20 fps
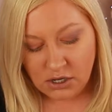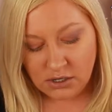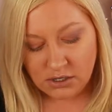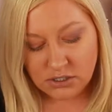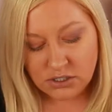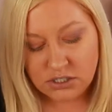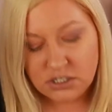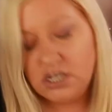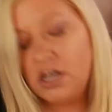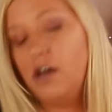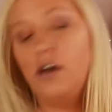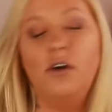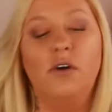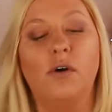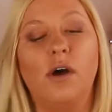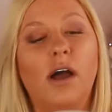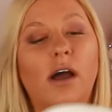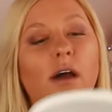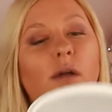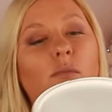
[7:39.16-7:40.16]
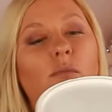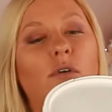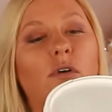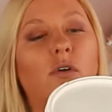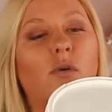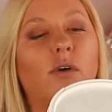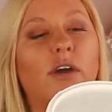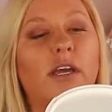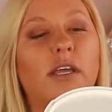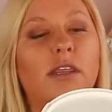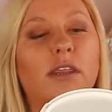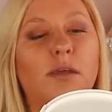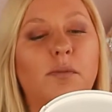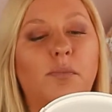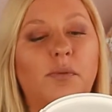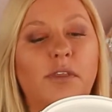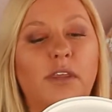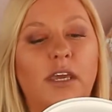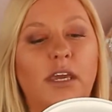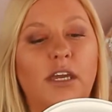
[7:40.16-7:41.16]
So real quick, the
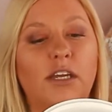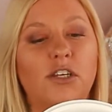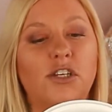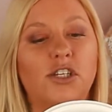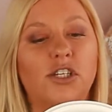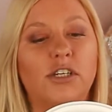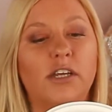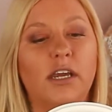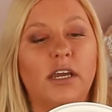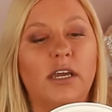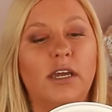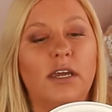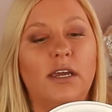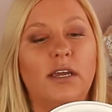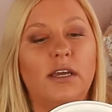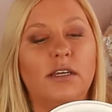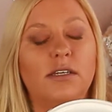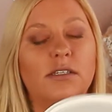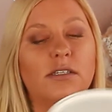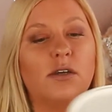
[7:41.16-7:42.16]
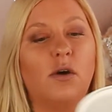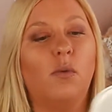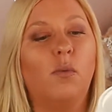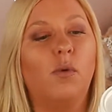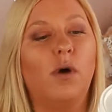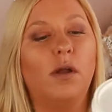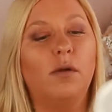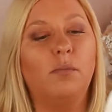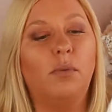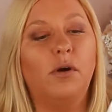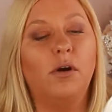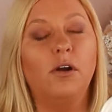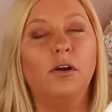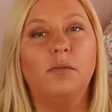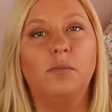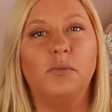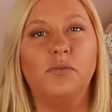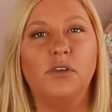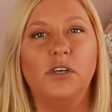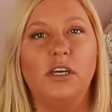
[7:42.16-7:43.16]
bleach is 1
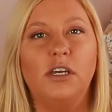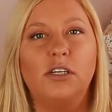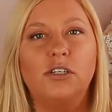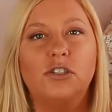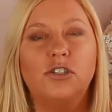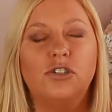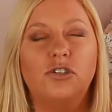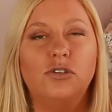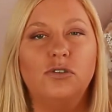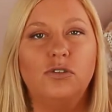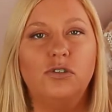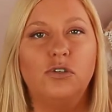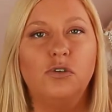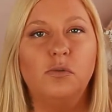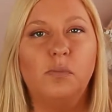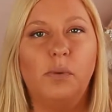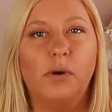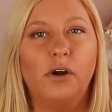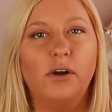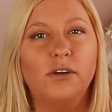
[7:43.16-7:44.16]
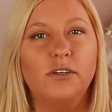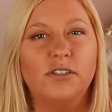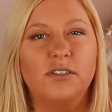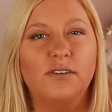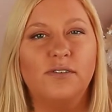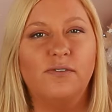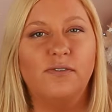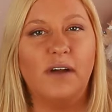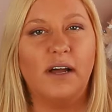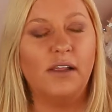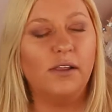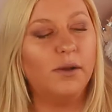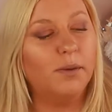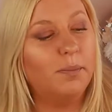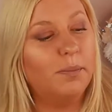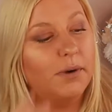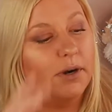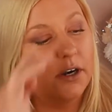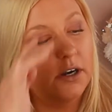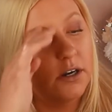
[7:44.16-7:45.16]
part bleach to 2 part
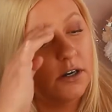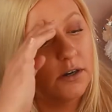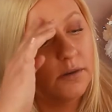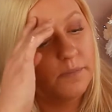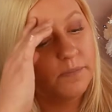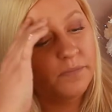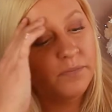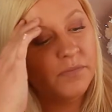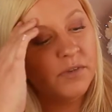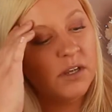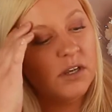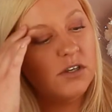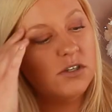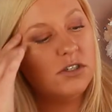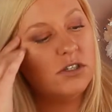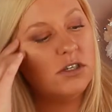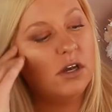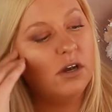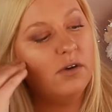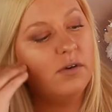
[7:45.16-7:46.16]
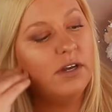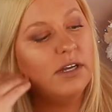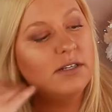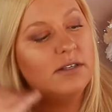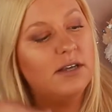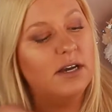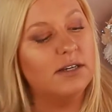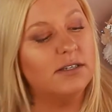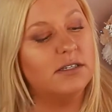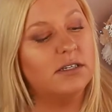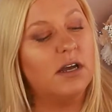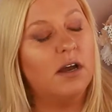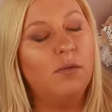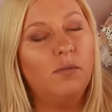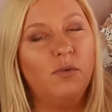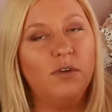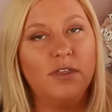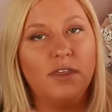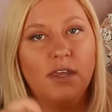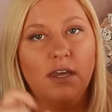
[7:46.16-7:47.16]
developer. So it does
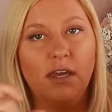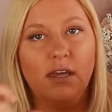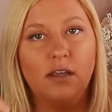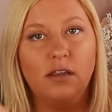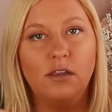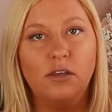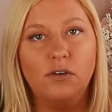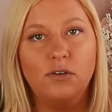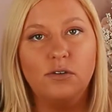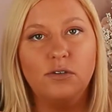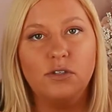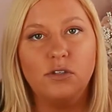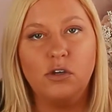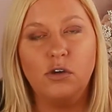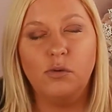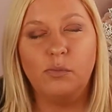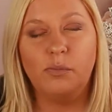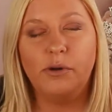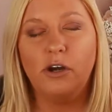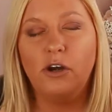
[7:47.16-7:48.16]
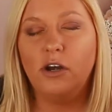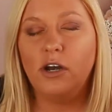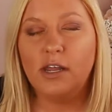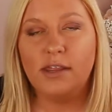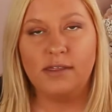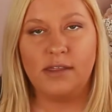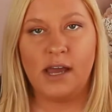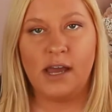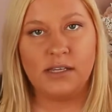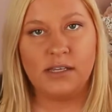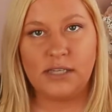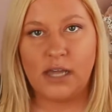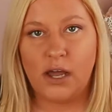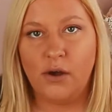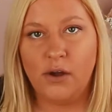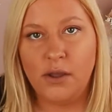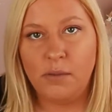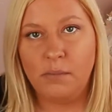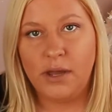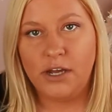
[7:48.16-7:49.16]
come with like a little scooper, and that's how
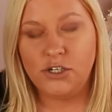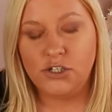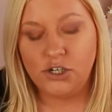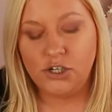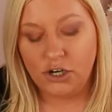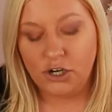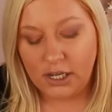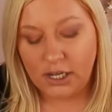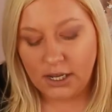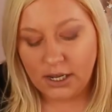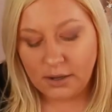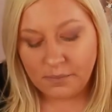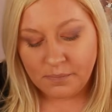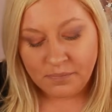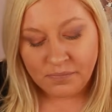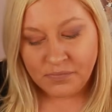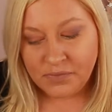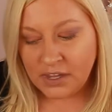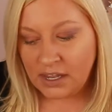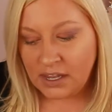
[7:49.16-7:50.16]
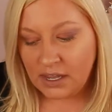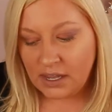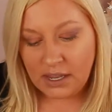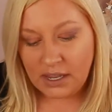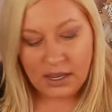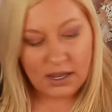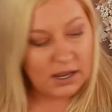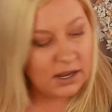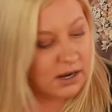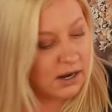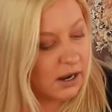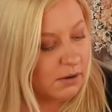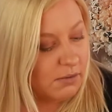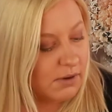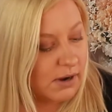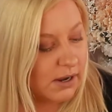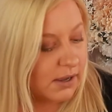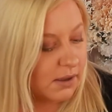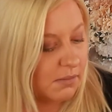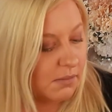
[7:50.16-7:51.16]
I measured it. And I
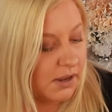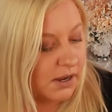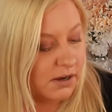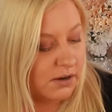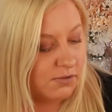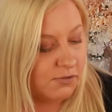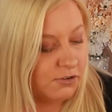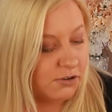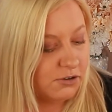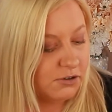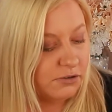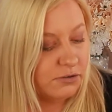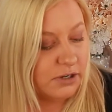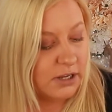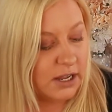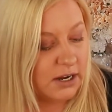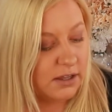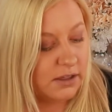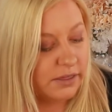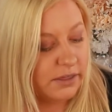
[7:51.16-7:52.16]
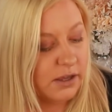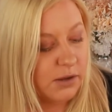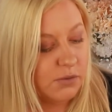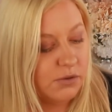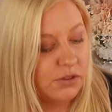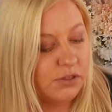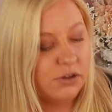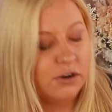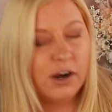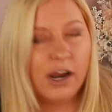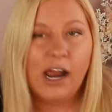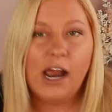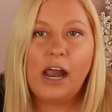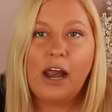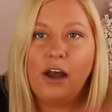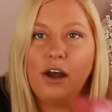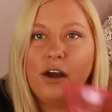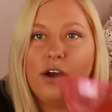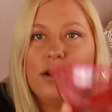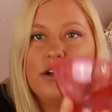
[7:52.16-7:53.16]
recommend if you're doing anything with your
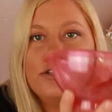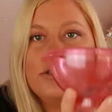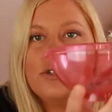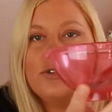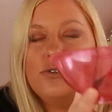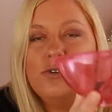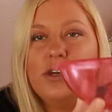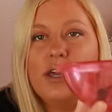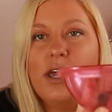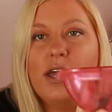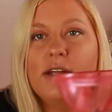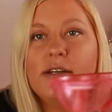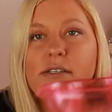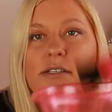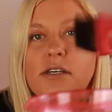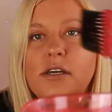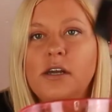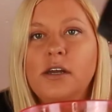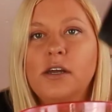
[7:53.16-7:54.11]
hair to get